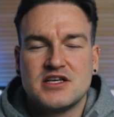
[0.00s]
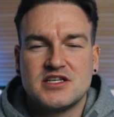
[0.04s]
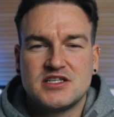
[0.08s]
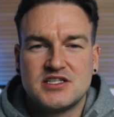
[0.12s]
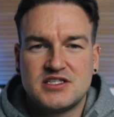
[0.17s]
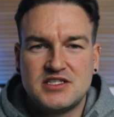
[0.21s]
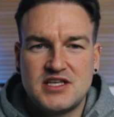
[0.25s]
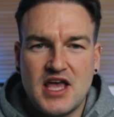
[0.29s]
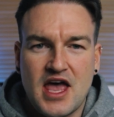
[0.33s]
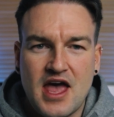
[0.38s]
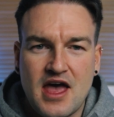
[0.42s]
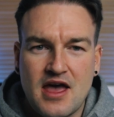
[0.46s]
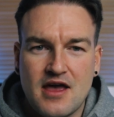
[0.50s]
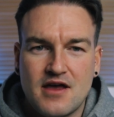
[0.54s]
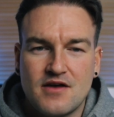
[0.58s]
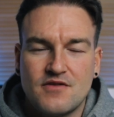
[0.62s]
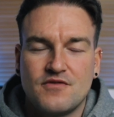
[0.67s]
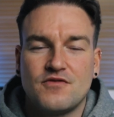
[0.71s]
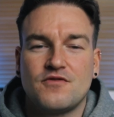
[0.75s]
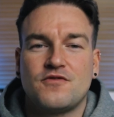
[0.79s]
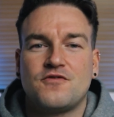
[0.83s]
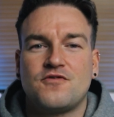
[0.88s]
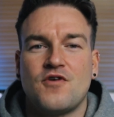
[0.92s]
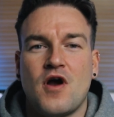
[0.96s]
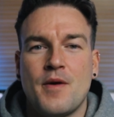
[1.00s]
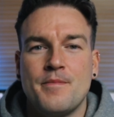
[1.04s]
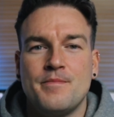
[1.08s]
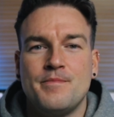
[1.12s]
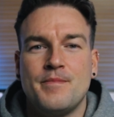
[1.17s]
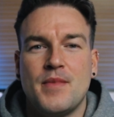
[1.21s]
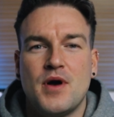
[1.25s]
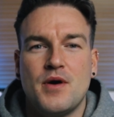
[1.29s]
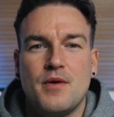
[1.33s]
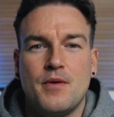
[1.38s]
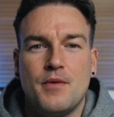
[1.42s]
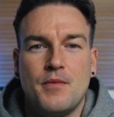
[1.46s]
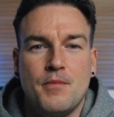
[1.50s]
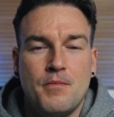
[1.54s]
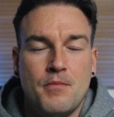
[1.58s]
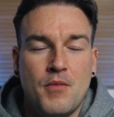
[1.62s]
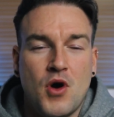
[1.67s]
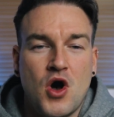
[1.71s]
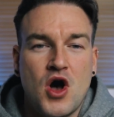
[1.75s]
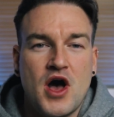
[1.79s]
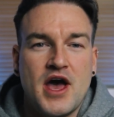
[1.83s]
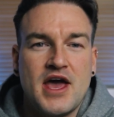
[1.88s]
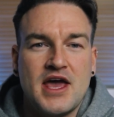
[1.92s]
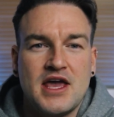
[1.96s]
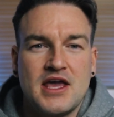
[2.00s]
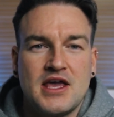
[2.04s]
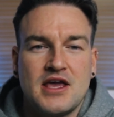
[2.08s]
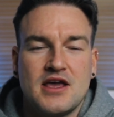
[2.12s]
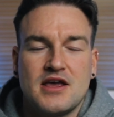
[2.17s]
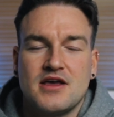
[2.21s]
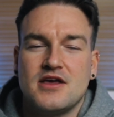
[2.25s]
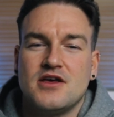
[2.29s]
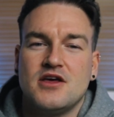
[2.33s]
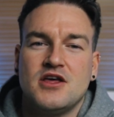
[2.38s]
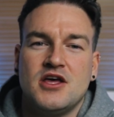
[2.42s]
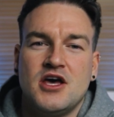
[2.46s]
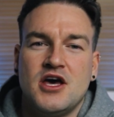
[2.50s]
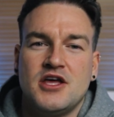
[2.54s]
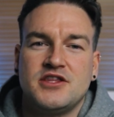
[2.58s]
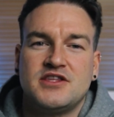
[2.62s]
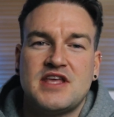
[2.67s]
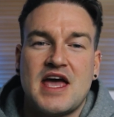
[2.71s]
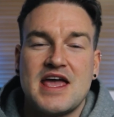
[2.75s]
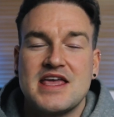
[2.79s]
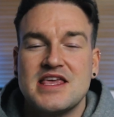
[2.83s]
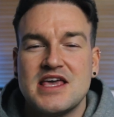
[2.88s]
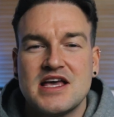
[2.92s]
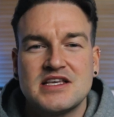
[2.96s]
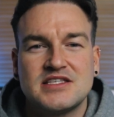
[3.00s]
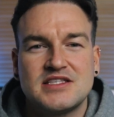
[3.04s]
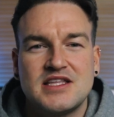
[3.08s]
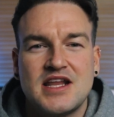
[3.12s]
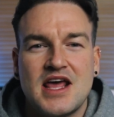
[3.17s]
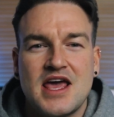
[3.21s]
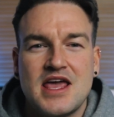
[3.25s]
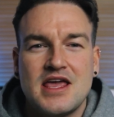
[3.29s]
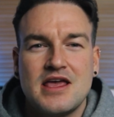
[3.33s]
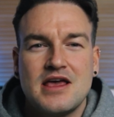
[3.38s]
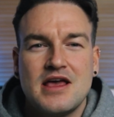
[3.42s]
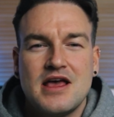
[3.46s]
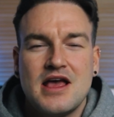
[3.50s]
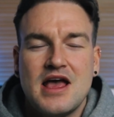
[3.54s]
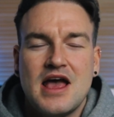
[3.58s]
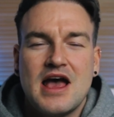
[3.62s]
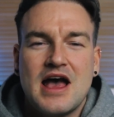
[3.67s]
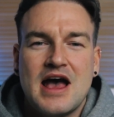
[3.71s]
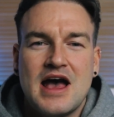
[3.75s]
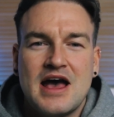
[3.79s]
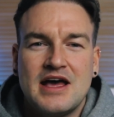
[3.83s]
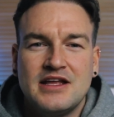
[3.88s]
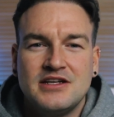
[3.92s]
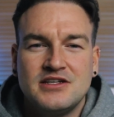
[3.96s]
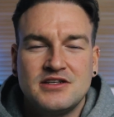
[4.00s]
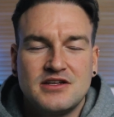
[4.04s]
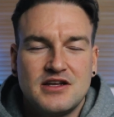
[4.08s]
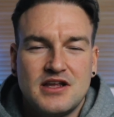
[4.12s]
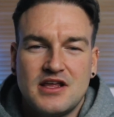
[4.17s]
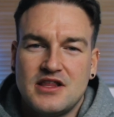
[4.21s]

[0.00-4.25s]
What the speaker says: set from my day yesterday, and